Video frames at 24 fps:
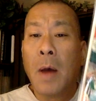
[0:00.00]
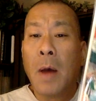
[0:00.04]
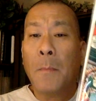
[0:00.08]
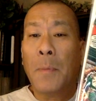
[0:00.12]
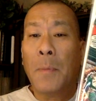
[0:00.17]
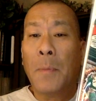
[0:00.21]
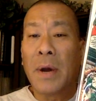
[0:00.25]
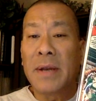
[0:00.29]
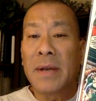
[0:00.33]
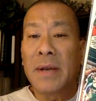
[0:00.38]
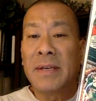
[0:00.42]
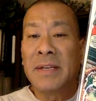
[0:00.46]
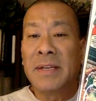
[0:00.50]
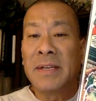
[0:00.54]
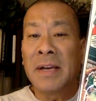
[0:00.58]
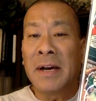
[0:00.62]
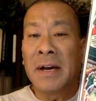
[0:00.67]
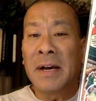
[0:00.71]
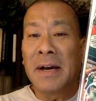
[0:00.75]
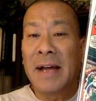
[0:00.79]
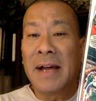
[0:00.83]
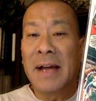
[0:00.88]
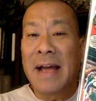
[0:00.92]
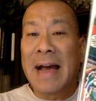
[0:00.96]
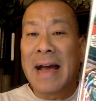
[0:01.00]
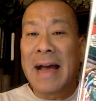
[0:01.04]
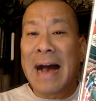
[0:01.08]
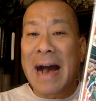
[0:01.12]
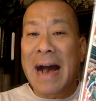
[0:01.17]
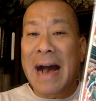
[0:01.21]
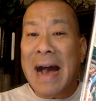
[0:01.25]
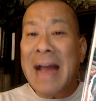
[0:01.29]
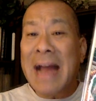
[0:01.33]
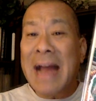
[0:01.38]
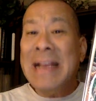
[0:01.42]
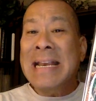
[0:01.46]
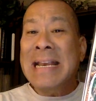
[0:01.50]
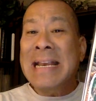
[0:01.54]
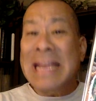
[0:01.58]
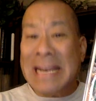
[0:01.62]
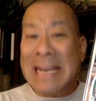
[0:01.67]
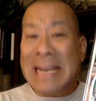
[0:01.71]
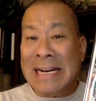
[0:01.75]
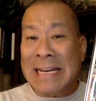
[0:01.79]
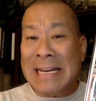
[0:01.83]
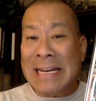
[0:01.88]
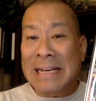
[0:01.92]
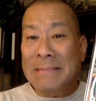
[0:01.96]
But I
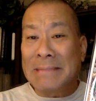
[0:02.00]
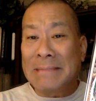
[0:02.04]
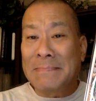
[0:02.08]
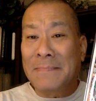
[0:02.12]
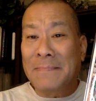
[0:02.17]
needed it